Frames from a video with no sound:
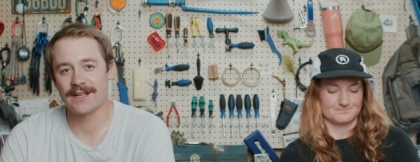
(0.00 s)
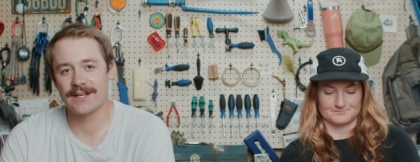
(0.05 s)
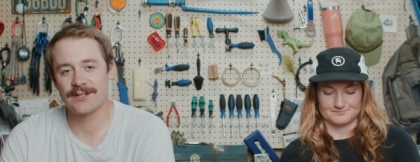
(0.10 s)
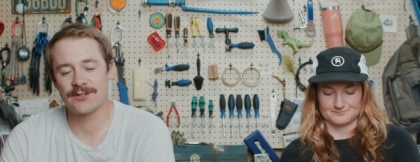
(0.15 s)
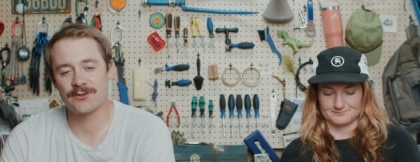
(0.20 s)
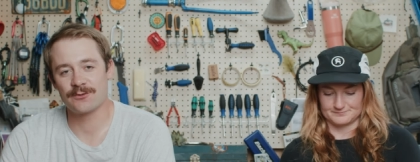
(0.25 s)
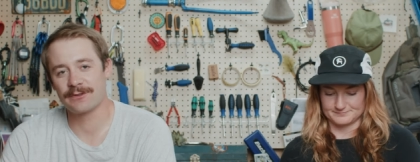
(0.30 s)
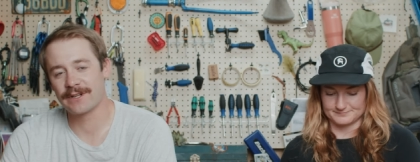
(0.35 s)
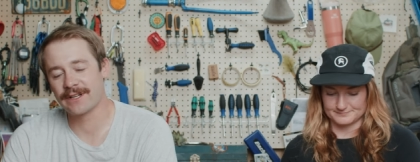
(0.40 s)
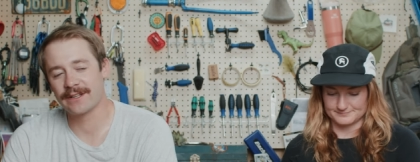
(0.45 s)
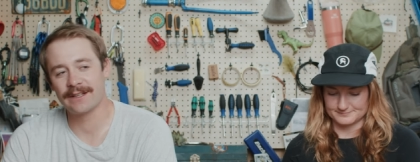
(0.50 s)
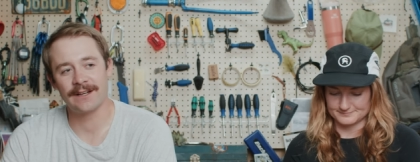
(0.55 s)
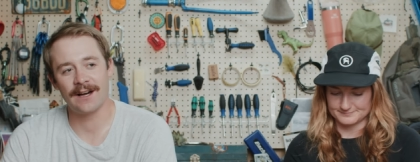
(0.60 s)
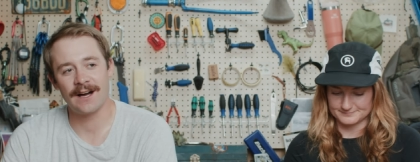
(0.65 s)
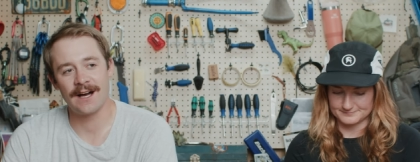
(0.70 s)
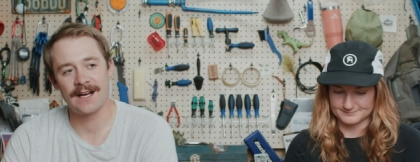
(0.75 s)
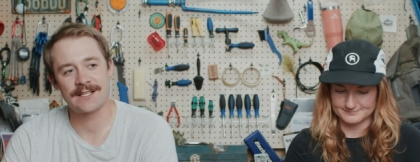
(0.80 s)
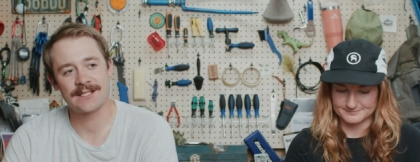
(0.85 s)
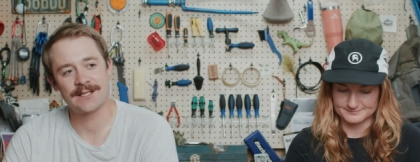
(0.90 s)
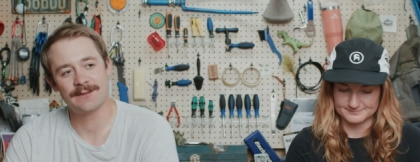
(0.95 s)
Speaker 1: It's really
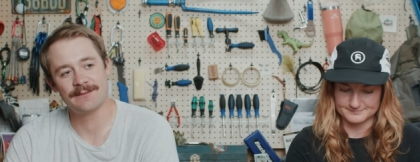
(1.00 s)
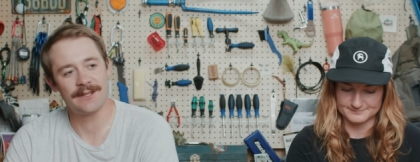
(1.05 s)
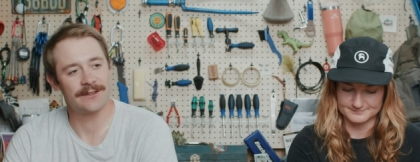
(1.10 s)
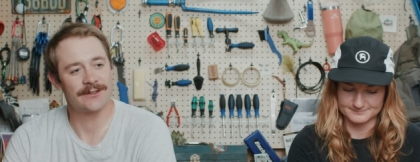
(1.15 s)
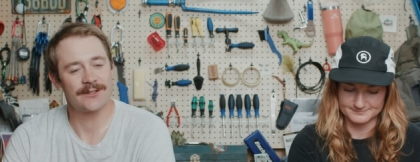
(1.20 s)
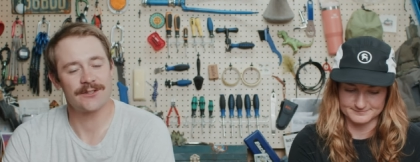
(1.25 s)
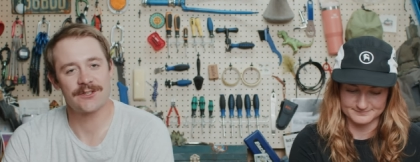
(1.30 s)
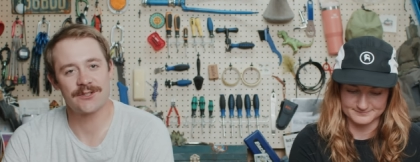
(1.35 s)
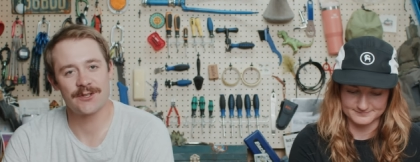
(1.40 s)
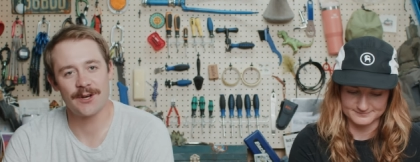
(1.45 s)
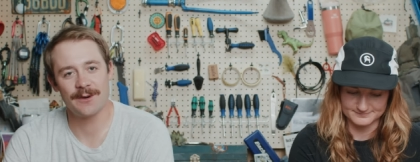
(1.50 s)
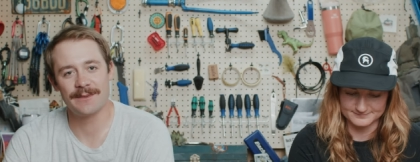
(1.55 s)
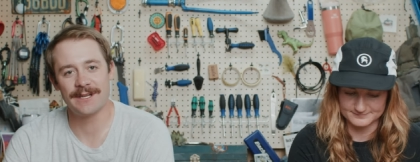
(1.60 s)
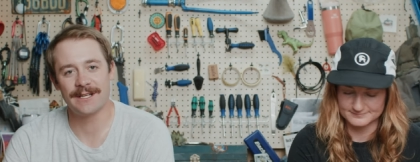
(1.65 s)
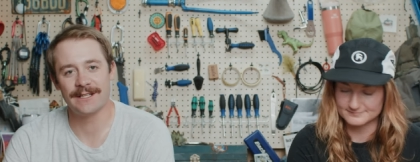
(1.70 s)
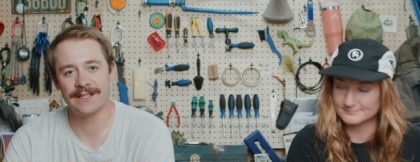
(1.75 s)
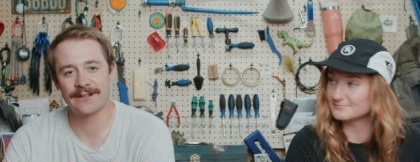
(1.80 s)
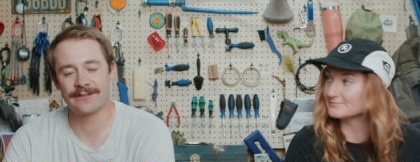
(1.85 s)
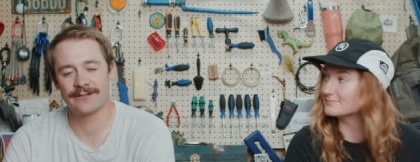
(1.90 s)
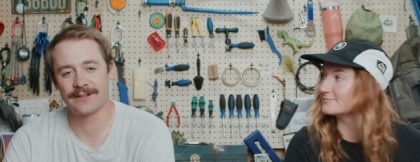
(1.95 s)
awesome that there's so
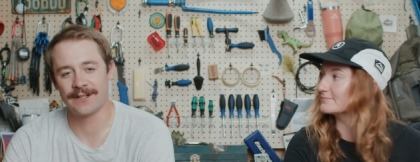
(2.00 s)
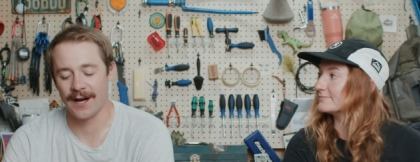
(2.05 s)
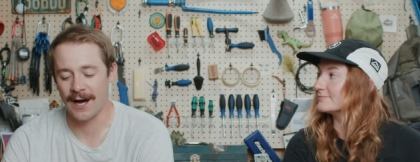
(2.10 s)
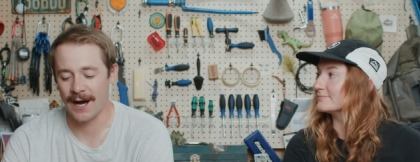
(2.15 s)
many different